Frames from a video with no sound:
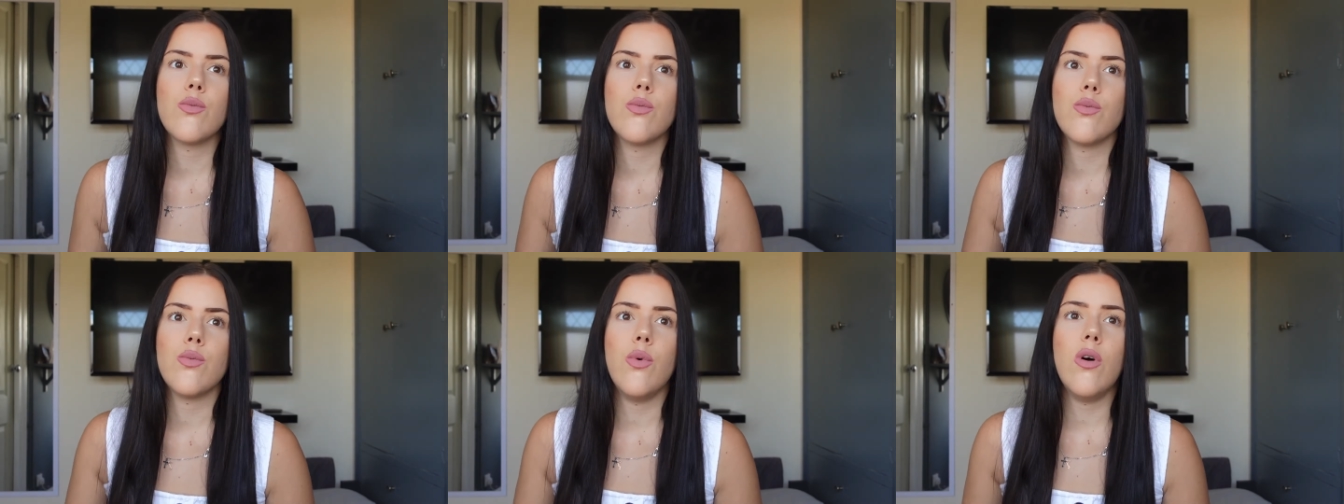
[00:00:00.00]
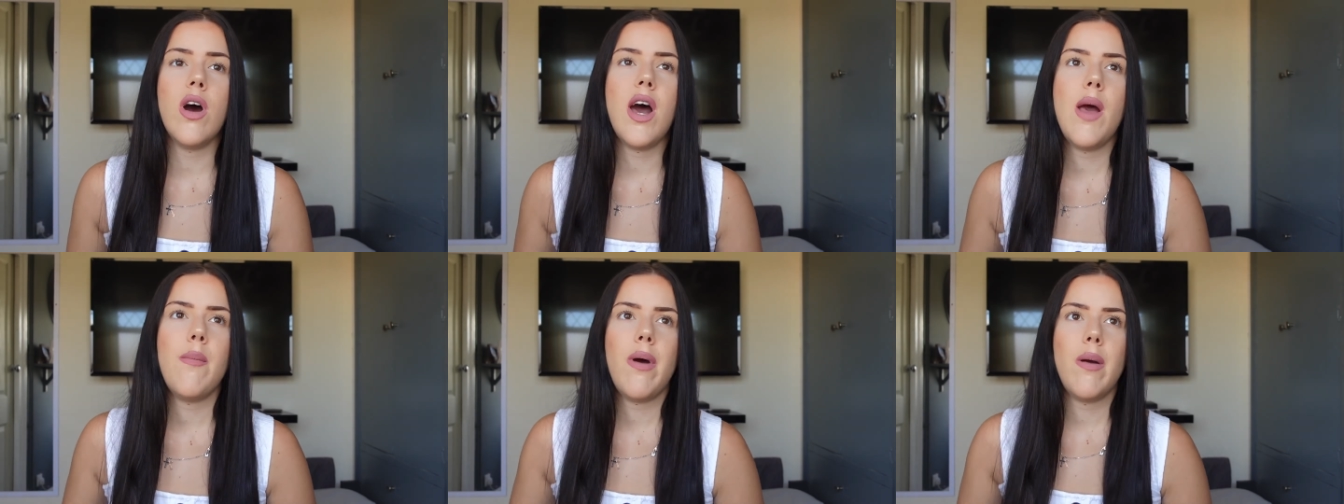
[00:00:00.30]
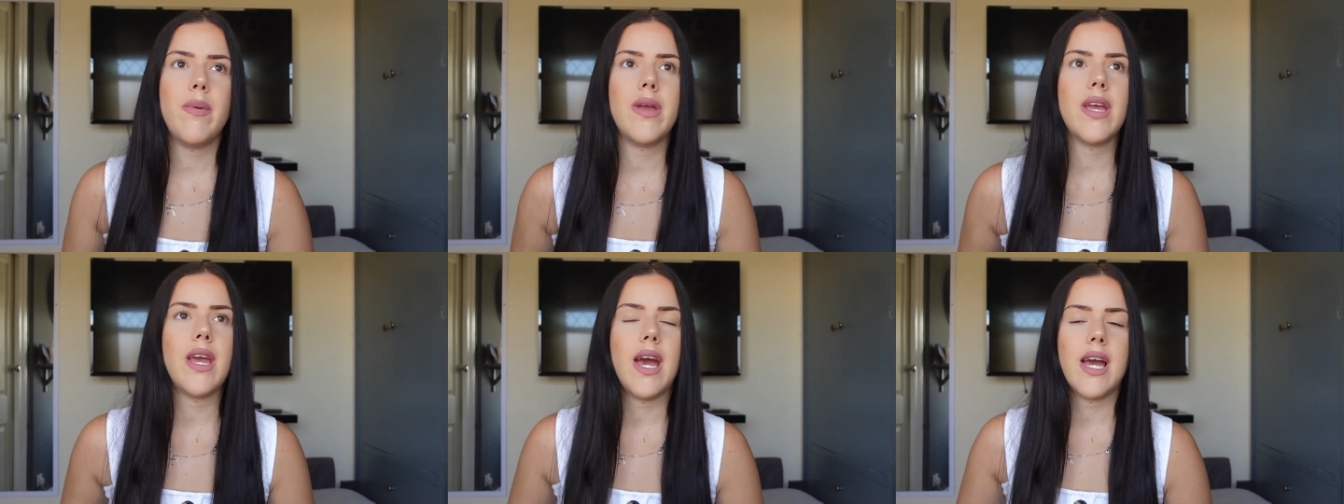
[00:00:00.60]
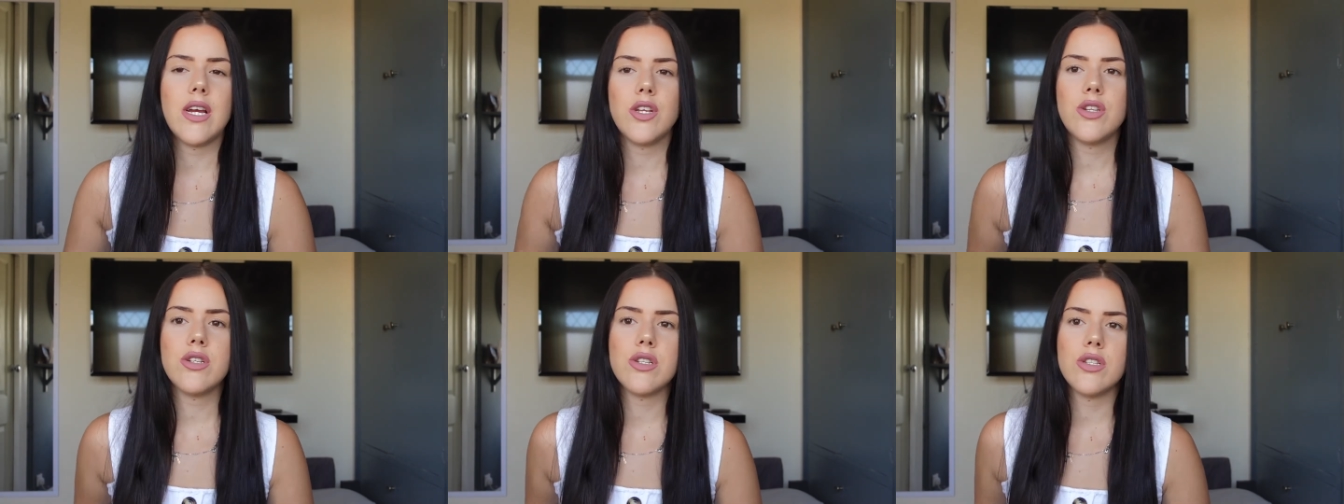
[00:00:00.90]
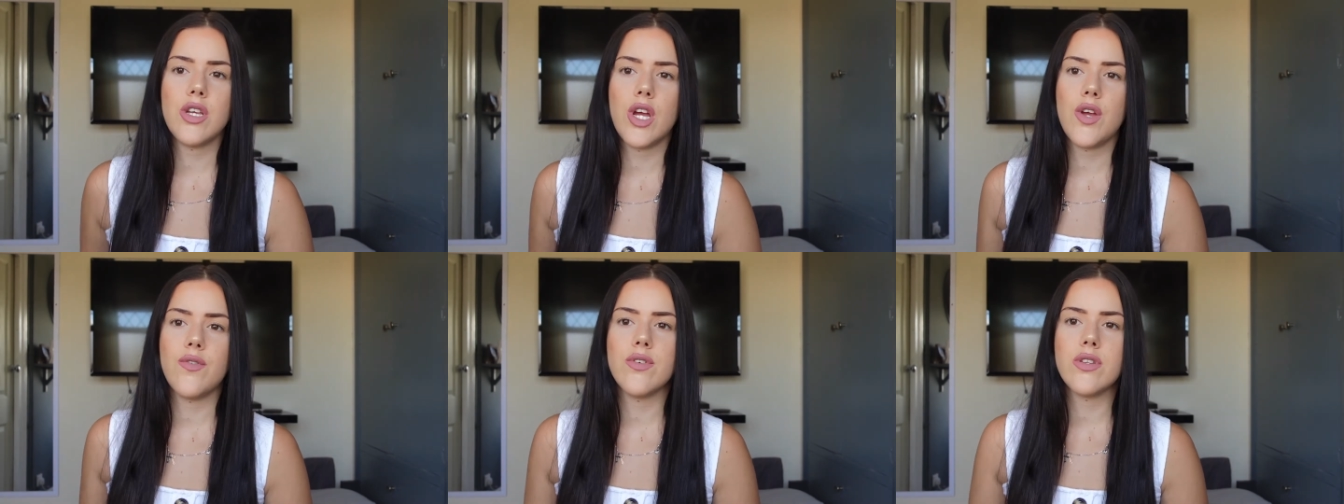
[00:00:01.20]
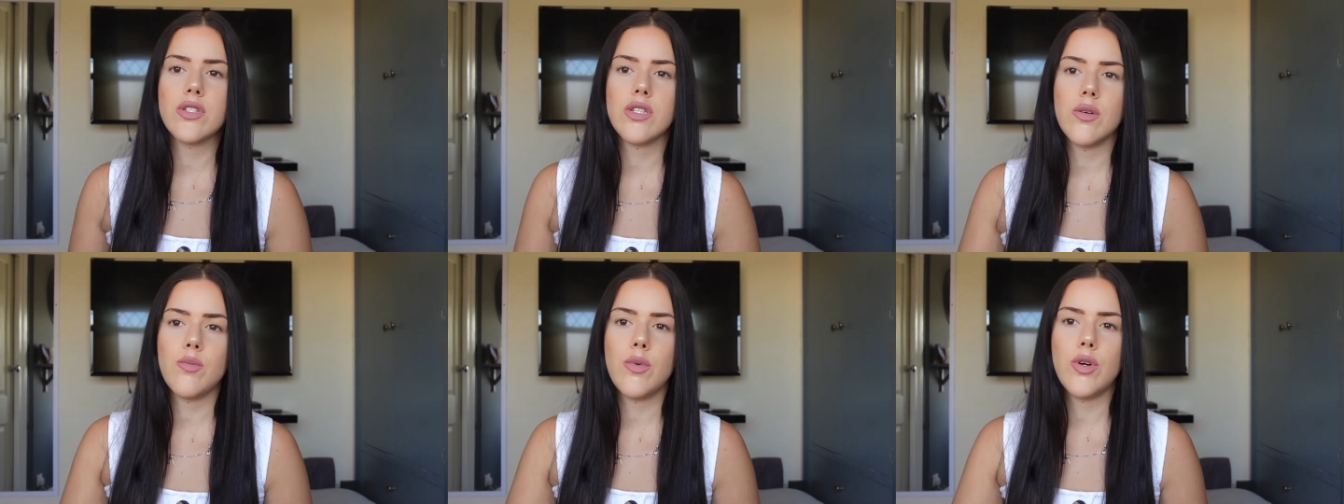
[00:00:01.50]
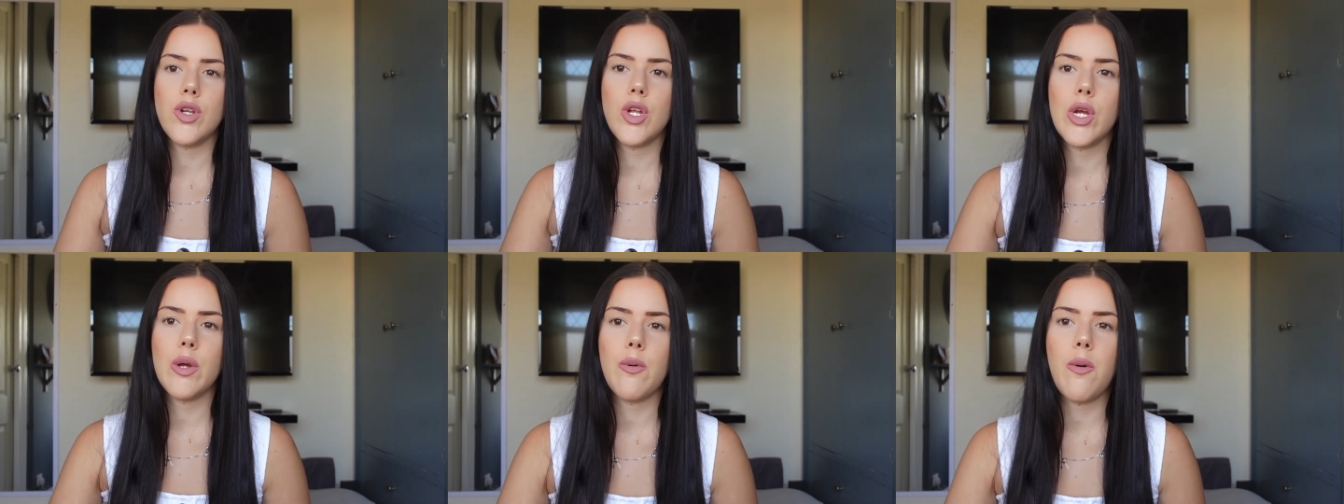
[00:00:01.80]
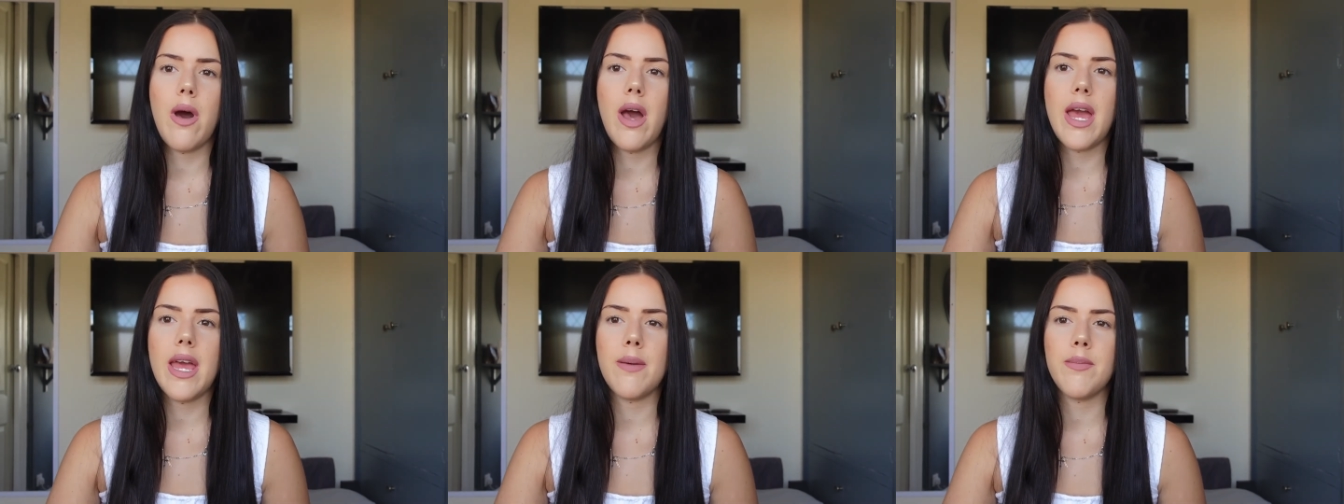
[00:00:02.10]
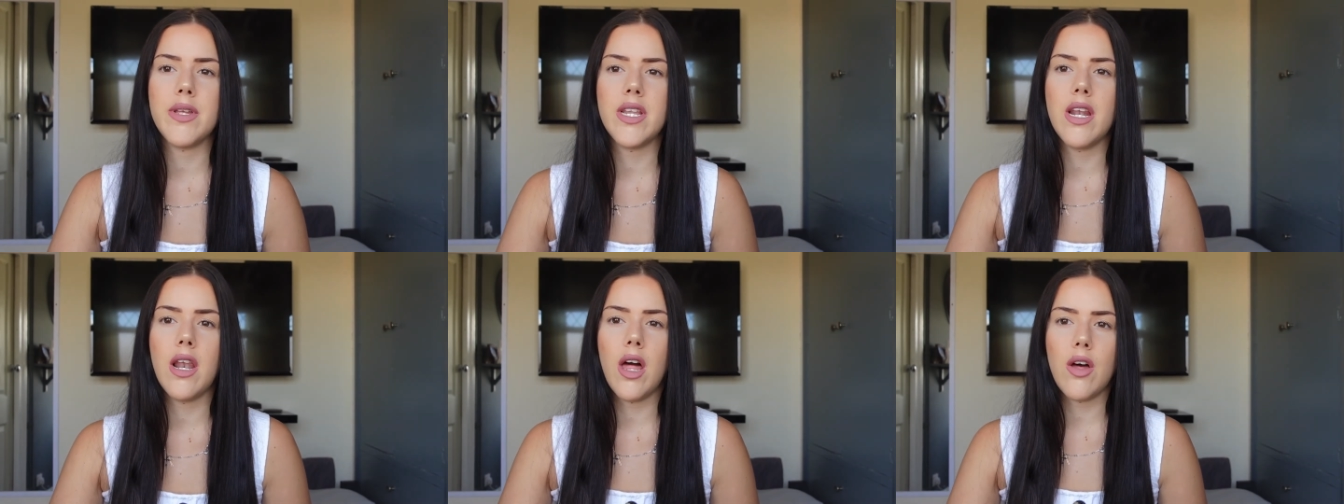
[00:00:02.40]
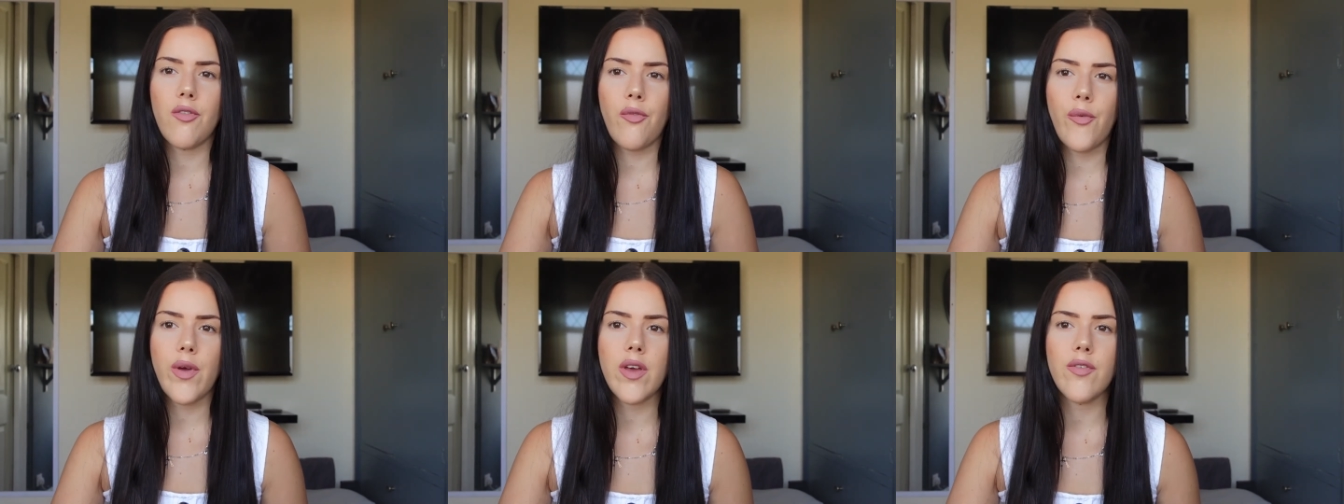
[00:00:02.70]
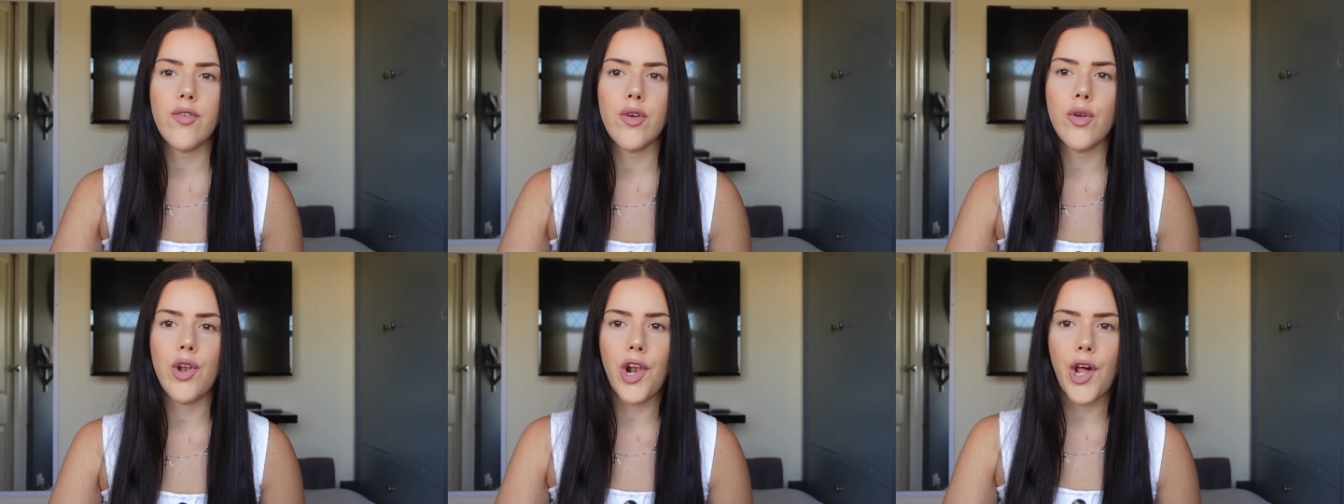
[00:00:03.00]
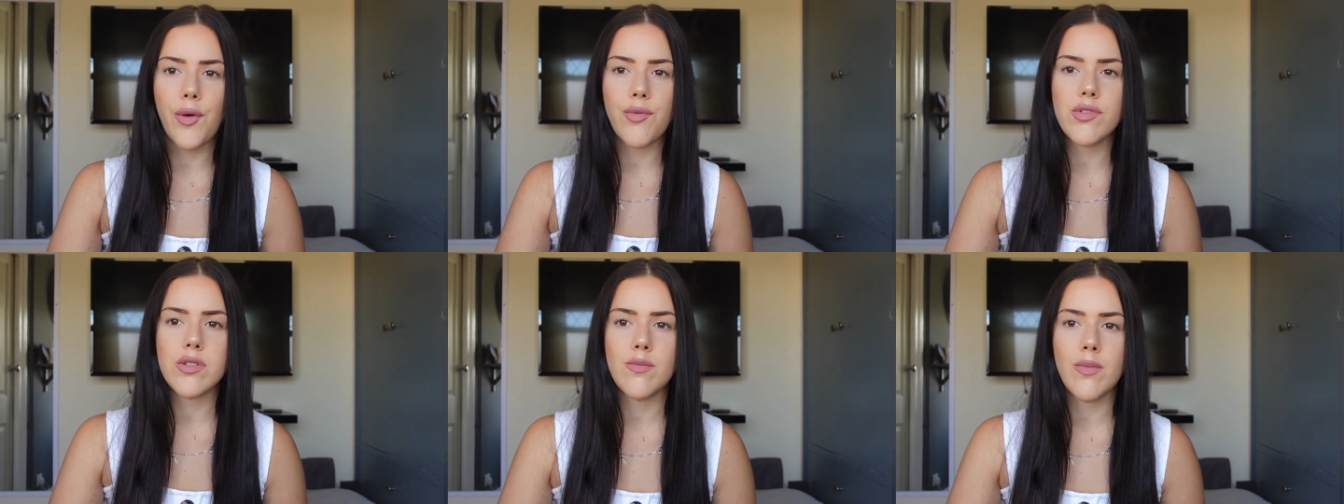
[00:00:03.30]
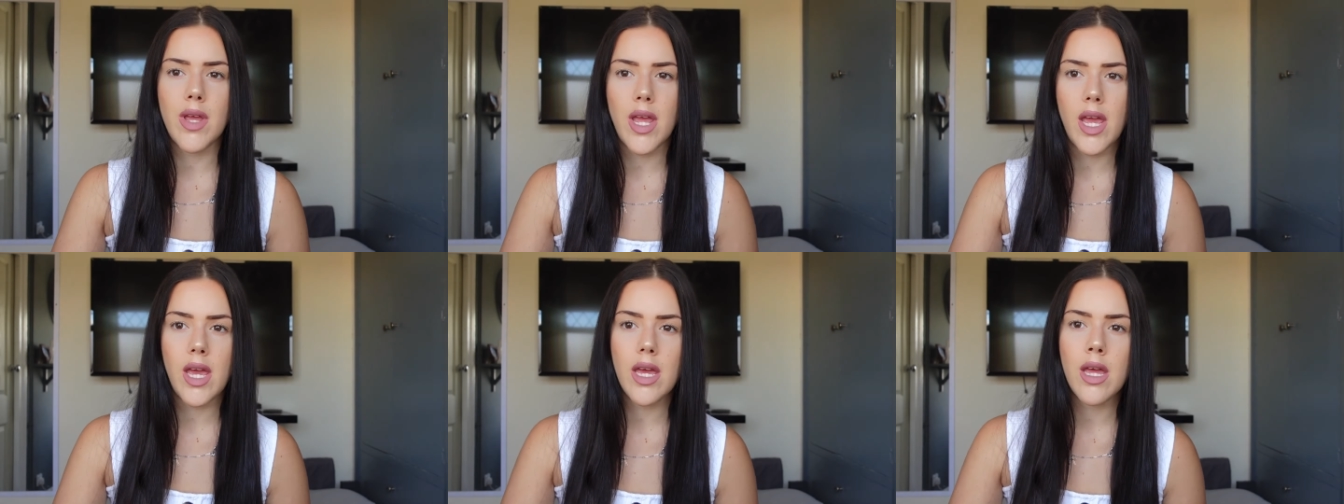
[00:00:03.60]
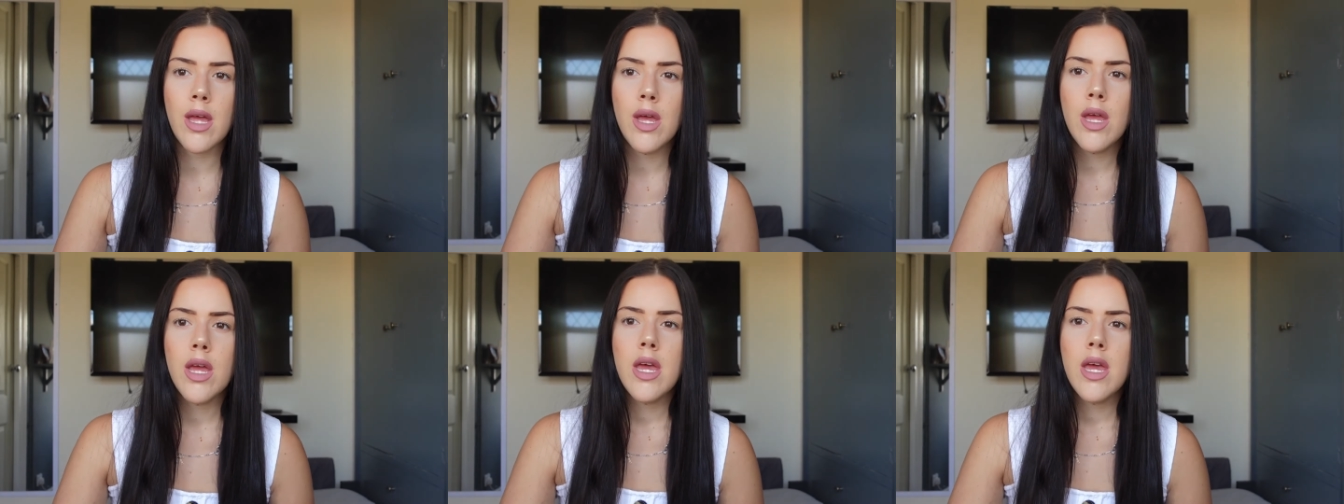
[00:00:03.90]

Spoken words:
why am I being anxious over someone who I am in love with, who loves me?